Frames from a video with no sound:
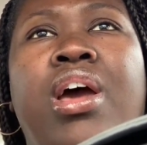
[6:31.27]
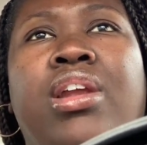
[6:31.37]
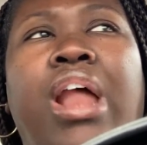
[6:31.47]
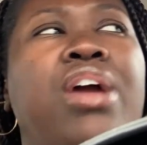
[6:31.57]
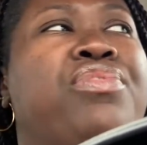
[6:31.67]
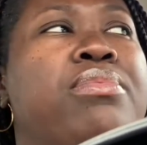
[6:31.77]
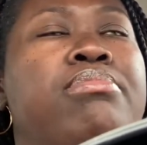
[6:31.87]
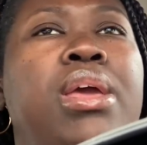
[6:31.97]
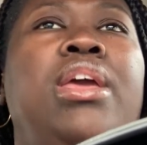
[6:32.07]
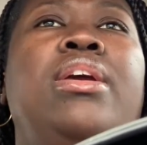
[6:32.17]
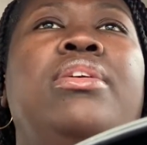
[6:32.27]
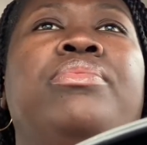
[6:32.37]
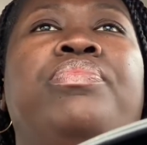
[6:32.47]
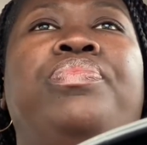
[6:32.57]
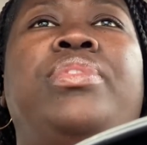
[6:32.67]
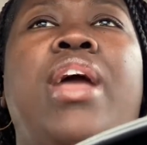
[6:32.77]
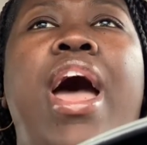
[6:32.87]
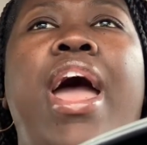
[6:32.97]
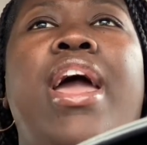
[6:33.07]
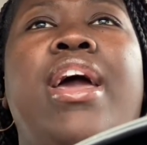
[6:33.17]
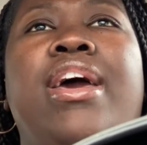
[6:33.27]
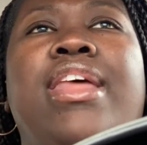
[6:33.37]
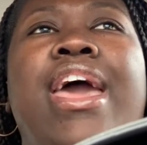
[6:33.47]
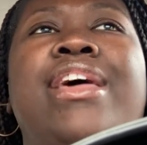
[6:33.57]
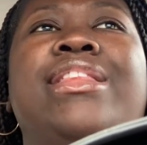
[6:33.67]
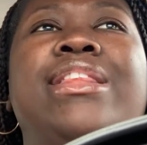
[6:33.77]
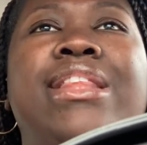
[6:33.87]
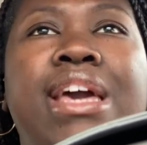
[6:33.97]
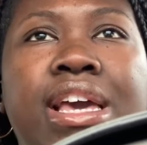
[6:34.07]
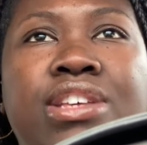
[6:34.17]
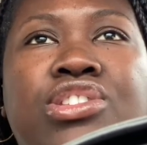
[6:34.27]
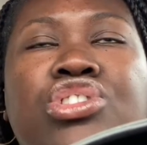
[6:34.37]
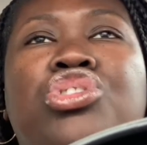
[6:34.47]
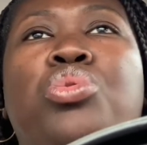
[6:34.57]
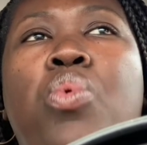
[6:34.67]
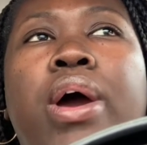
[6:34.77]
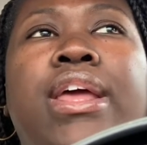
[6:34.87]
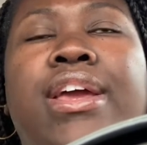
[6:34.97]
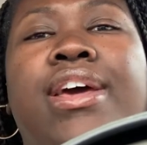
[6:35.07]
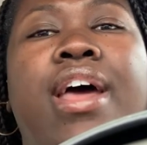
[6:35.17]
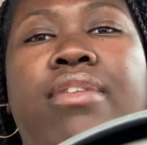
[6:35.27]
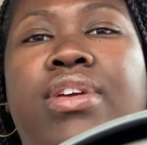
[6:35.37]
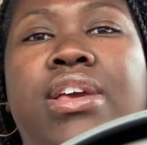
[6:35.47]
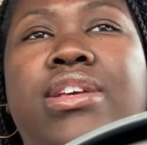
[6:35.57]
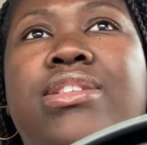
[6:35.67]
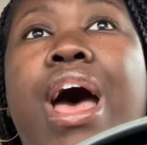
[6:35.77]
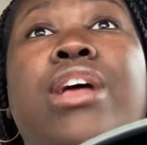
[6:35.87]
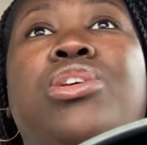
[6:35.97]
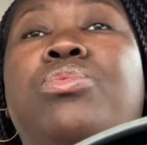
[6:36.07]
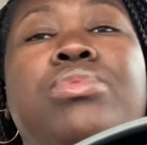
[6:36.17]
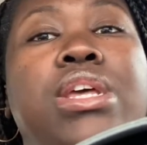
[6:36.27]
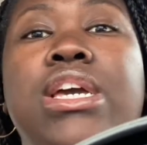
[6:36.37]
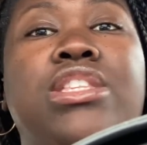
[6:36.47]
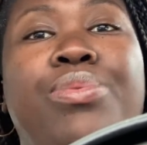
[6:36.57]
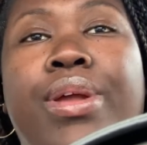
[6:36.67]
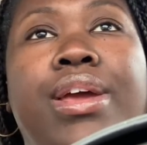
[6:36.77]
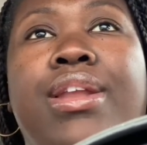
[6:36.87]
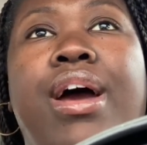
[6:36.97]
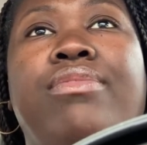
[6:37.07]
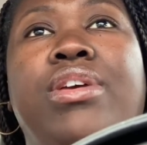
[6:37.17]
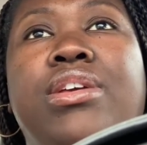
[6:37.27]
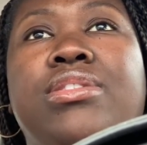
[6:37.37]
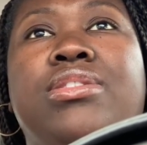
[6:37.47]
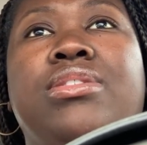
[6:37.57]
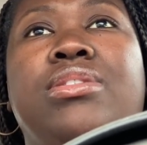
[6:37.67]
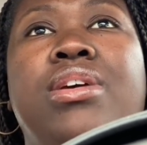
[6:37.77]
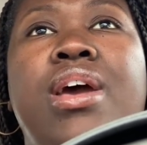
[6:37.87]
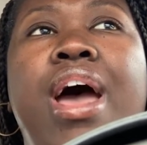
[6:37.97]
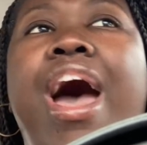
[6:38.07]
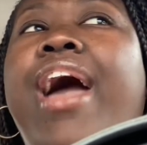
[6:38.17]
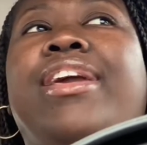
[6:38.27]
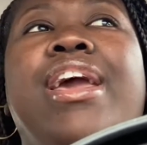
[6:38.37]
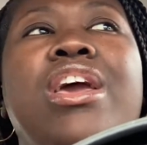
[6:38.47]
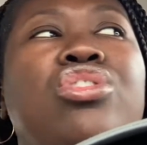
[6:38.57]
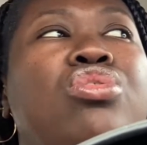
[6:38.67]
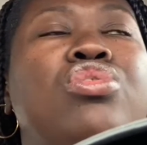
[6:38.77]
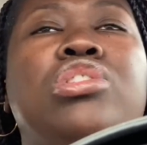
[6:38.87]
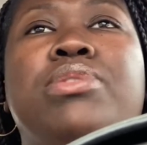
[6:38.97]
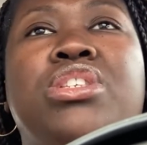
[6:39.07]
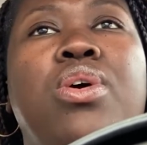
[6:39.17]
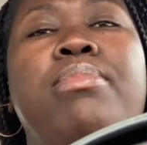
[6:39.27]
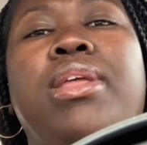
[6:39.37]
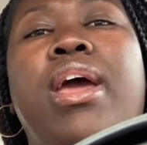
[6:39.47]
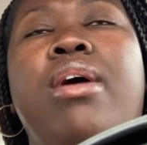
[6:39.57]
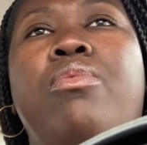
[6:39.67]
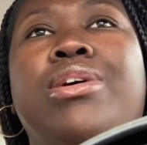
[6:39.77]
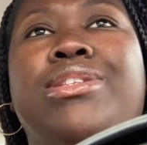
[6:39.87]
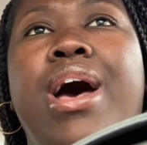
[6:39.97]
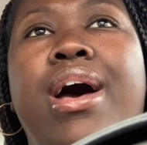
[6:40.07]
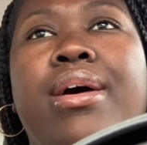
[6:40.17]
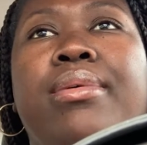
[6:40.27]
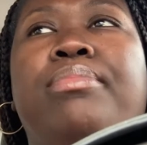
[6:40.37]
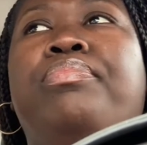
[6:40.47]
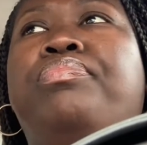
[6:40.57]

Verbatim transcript: Like for me, I had at least 20 NIVs. I don't need 20 NIVs. I can't use with so many at one time.